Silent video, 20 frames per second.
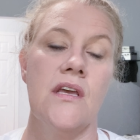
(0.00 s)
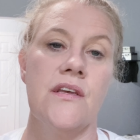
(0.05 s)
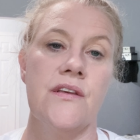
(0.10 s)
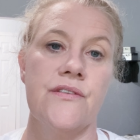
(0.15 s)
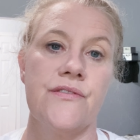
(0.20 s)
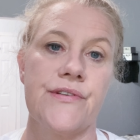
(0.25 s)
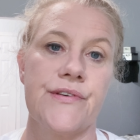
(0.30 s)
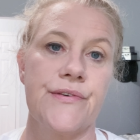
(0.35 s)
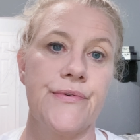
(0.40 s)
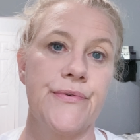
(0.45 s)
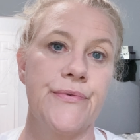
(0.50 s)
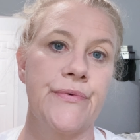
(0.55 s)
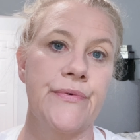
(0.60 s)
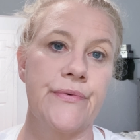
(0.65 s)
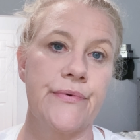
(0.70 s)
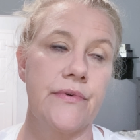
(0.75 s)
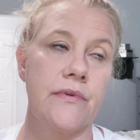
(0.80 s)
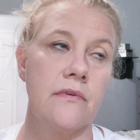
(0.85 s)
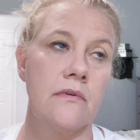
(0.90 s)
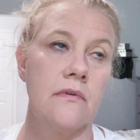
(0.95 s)
So,
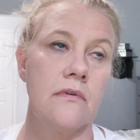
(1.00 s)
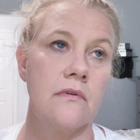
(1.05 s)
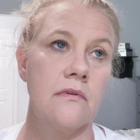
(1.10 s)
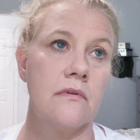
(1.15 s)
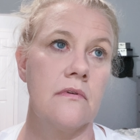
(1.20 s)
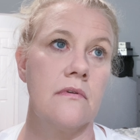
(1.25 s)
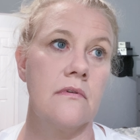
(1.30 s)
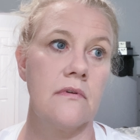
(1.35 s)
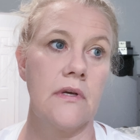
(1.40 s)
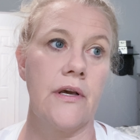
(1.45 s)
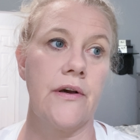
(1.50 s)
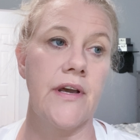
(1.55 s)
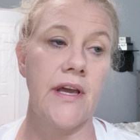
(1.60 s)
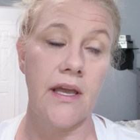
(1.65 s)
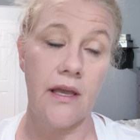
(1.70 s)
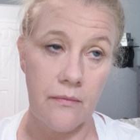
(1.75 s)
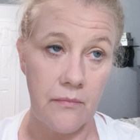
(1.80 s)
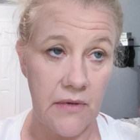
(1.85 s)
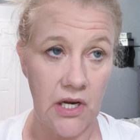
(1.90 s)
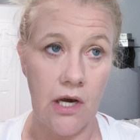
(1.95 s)

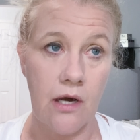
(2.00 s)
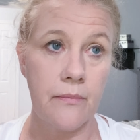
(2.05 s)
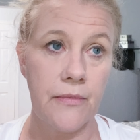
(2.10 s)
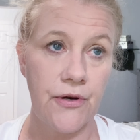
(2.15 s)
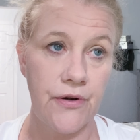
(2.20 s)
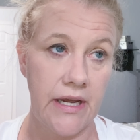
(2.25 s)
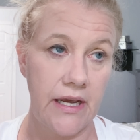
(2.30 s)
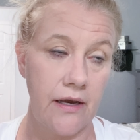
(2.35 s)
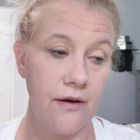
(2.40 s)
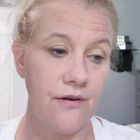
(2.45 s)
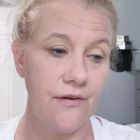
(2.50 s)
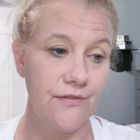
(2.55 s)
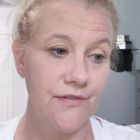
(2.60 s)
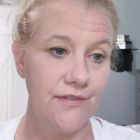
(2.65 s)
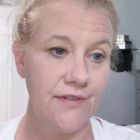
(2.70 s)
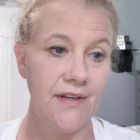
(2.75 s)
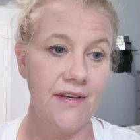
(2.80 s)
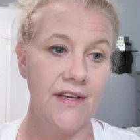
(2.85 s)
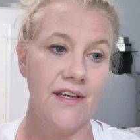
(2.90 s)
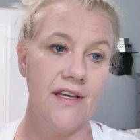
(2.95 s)
okay, I'm calmer now.
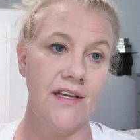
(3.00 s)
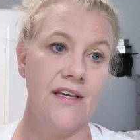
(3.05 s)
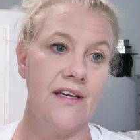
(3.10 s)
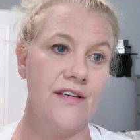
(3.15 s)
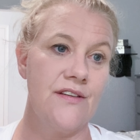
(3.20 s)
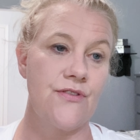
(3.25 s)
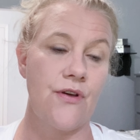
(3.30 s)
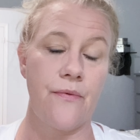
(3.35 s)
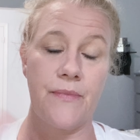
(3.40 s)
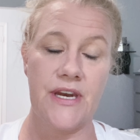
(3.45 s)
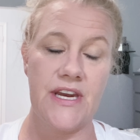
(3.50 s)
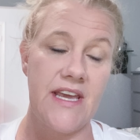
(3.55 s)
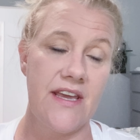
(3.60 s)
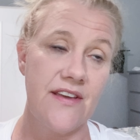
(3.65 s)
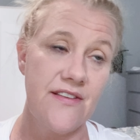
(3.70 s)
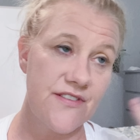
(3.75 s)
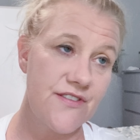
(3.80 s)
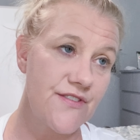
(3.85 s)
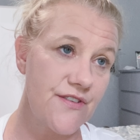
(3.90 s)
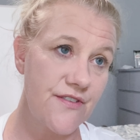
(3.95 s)
So I'm going to
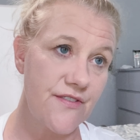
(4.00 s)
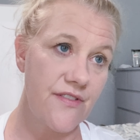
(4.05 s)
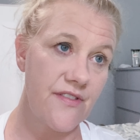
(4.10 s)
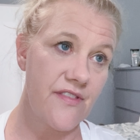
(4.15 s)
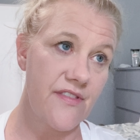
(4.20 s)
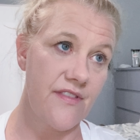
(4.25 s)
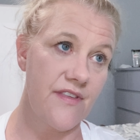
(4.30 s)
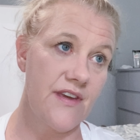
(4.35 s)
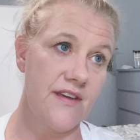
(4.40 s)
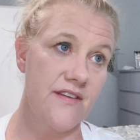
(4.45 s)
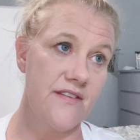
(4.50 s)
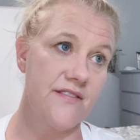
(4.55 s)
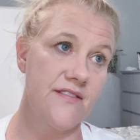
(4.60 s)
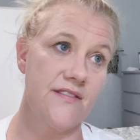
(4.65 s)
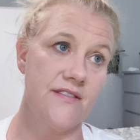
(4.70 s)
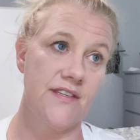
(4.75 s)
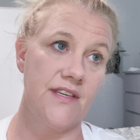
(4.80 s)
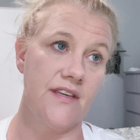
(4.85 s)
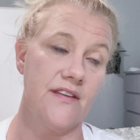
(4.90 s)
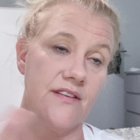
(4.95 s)
insert
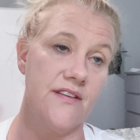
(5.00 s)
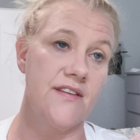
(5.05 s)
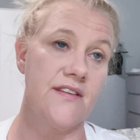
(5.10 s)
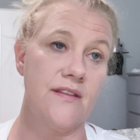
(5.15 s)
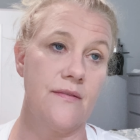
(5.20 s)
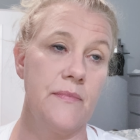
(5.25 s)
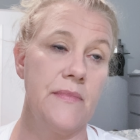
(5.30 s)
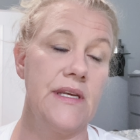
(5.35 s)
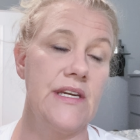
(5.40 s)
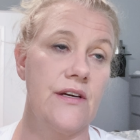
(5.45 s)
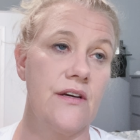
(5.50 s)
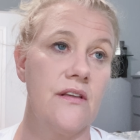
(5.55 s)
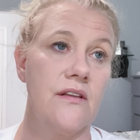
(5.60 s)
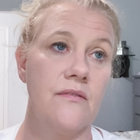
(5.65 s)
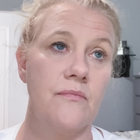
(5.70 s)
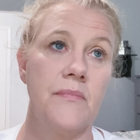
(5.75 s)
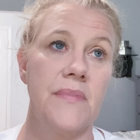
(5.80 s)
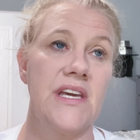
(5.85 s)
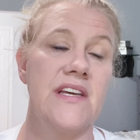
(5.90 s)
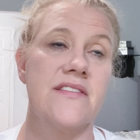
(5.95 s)
this into the
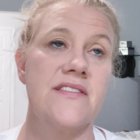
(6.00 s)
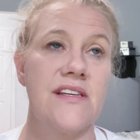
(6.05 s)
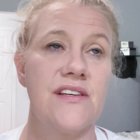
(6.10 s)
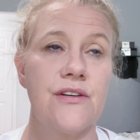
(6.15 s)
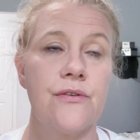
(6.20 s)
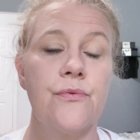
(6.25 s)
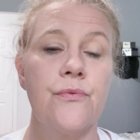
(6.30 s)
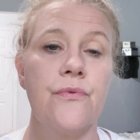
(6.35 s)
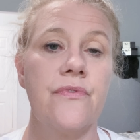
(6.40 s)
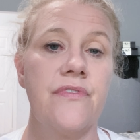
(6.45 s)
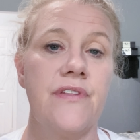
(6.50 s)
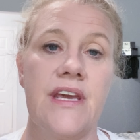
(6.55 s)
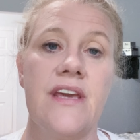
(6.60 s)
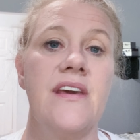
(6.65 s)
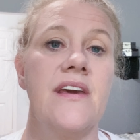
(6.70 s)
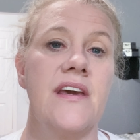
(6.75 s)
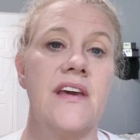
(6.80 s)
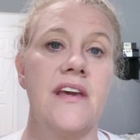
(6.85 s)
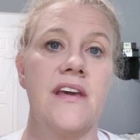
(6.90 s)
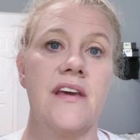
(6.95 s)
middle because I don't
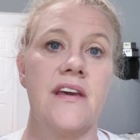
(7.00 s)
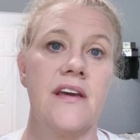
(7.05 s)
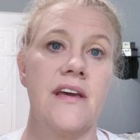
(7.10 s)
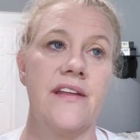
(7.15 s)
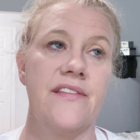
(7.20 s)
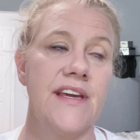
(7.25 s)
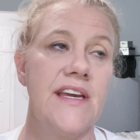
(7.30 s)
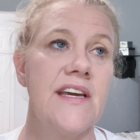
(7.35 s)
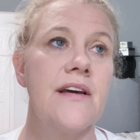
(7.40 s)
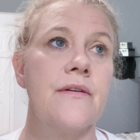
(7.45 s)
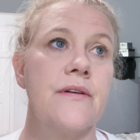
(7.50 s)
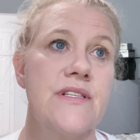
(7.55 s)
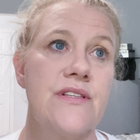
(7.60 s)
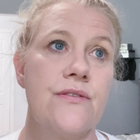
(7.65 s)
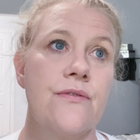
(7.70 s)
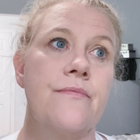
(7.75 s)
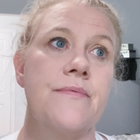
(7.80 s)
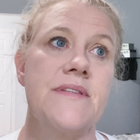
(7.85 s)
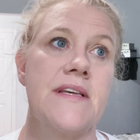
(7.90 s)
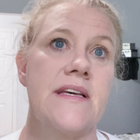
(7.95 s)
think, I think I was
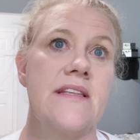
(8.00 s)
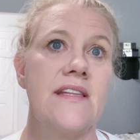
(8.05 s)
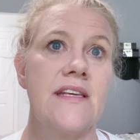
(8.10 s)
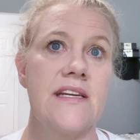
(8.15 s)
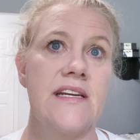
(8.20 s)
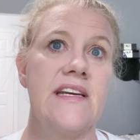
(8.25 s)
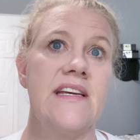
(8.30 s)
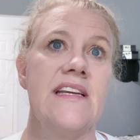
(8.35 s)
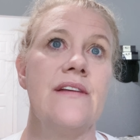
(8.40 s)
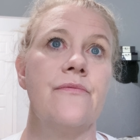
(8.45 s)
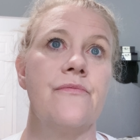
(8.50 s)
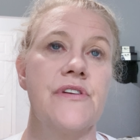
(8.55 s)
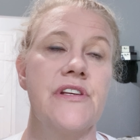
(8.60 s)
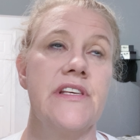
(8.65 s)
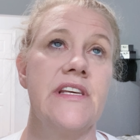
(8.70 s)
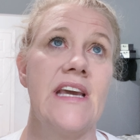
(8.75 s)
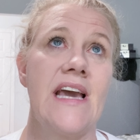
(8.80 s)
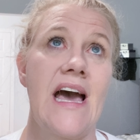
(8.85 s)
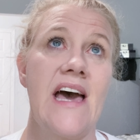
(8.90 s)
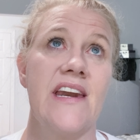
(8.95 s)
so upset that I didn't
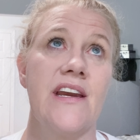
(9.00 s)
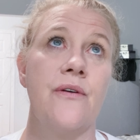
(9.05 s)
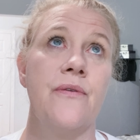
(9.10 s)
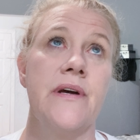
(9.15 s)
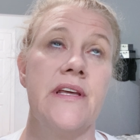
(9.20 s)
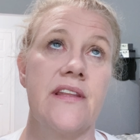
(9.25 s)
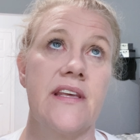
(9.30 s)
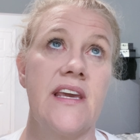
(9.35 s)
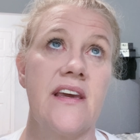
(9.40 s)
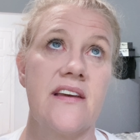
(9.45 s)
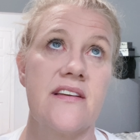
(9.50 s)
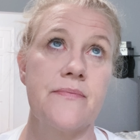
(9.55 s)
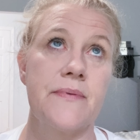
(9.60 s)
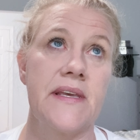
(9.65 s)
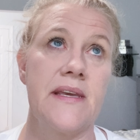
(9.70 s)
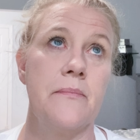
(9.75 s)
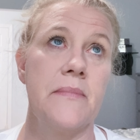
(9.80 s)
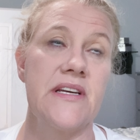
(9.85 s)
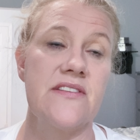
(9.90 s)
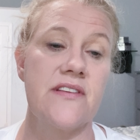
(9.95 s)
really adequately
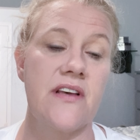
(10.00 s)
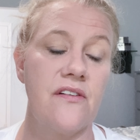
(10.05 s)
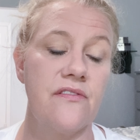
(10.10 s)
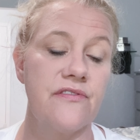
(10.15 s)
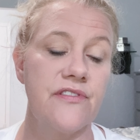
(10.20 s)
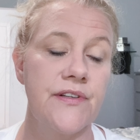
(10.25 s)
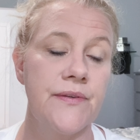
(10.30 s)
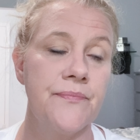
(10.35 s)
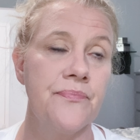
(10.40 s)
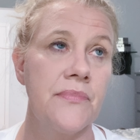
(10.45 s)
explain myself.